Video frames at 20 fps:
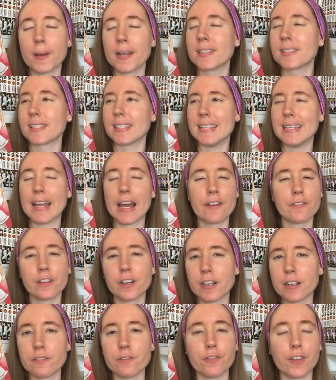It's
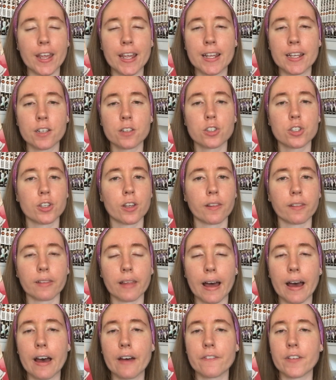never in vain to
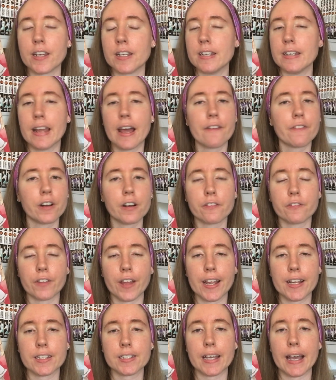love and never in
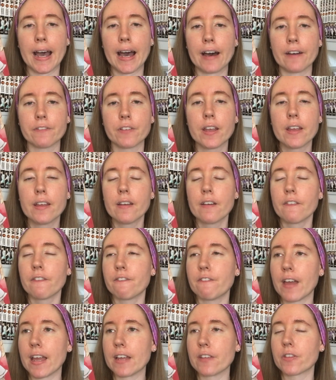vain to have
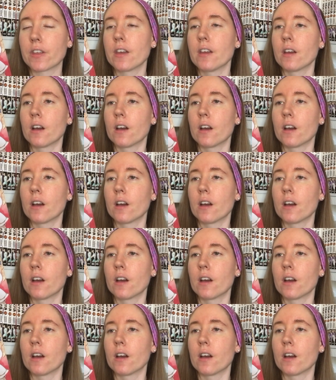faith.